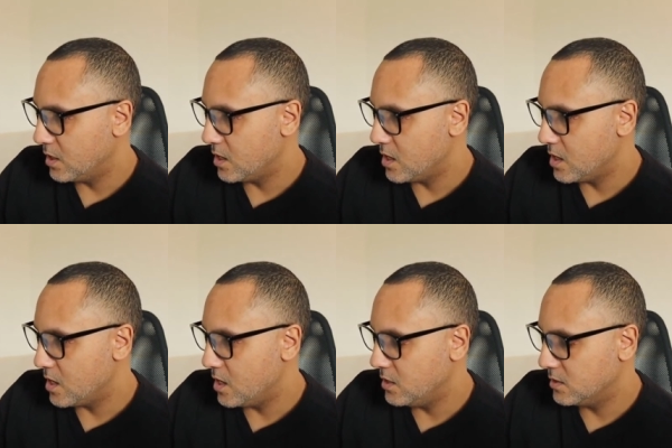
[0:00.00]

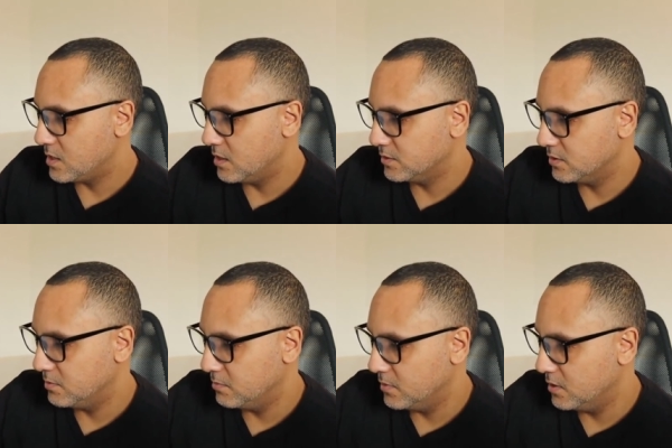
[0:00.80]
8,000 a
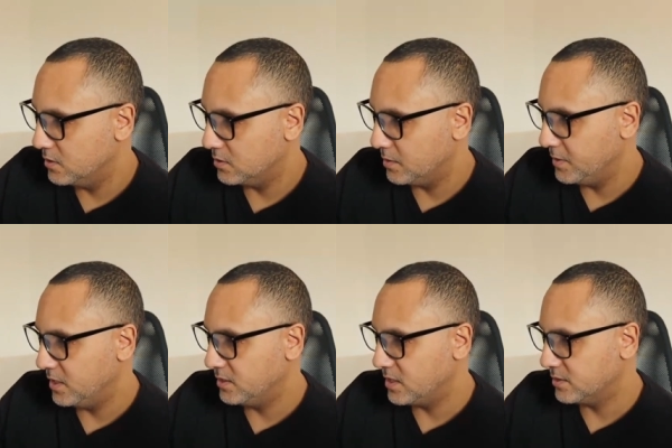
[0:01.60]
month. I mean,
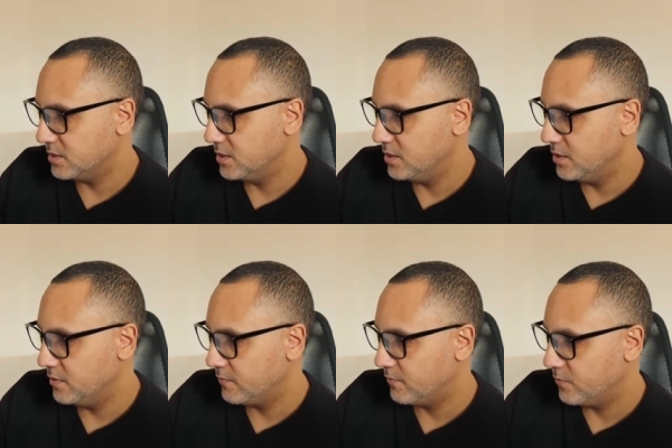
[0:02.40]
8,000 a year
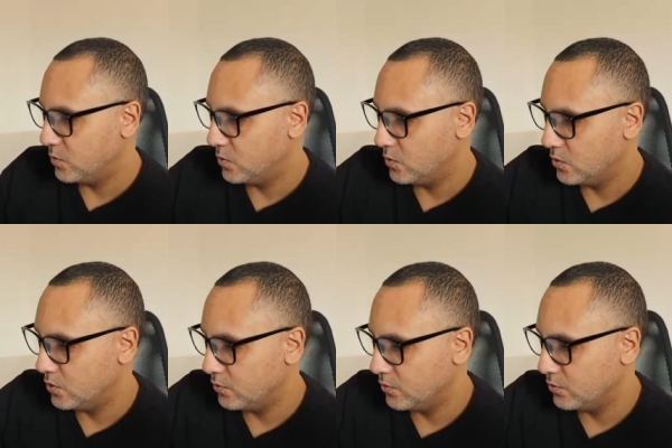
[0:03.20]
for,
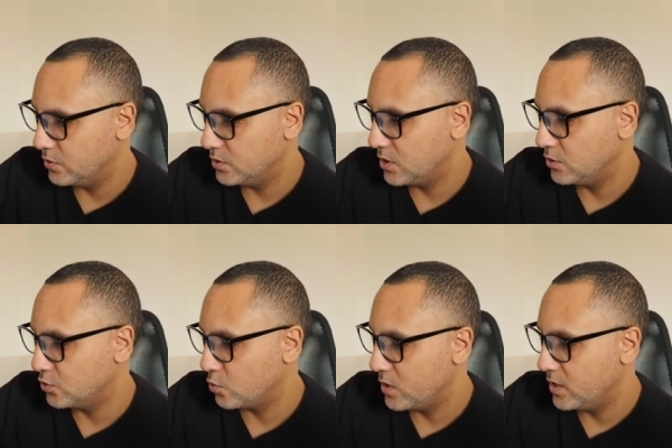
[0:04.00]
let's say
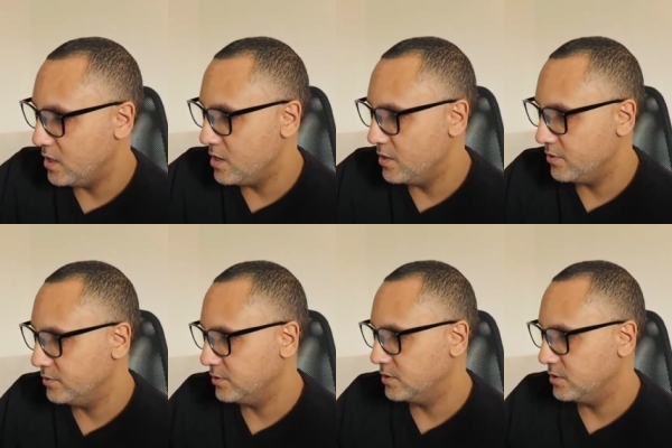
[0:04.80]
20 years.